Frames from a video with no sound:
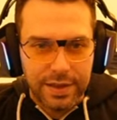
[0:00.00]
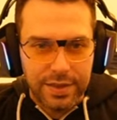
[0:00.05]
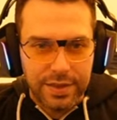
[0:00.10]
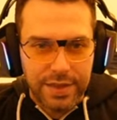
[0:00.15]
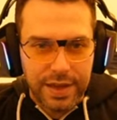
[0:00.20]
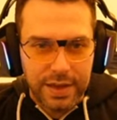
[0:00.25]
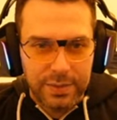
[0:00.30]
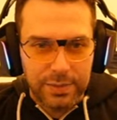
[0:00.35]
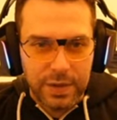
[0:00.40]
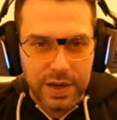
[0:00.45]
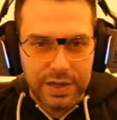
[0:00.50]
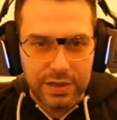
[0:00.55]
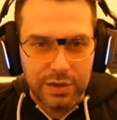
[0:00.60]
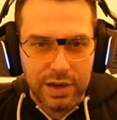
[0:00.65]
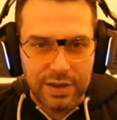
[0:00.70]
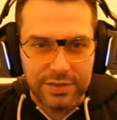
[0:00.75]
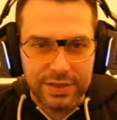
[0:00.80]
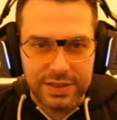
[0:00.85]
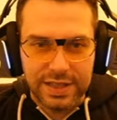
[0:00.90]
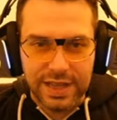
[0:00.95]
That way you
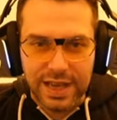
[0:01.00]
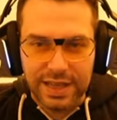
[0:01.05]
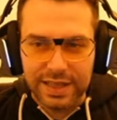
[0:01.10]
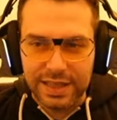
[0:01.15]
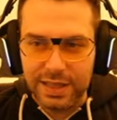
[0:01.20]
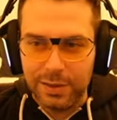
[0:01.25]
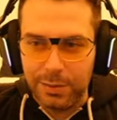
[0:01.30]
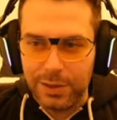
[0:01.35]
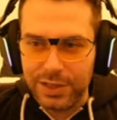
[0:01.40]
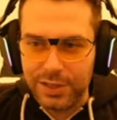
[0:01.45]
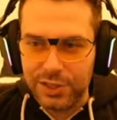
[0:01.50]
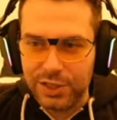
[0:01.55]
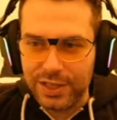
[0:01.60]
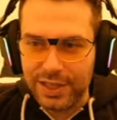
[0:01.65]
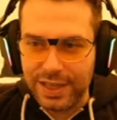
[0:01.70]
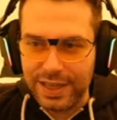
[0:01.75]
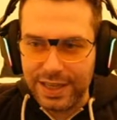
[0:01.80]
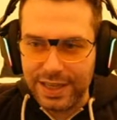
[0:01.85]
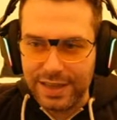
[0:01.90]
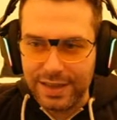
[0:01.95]
have a tanky Witch
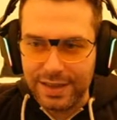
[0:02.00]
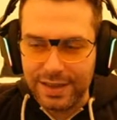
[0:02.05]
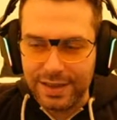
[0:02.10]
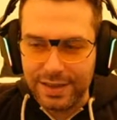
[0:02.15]
King.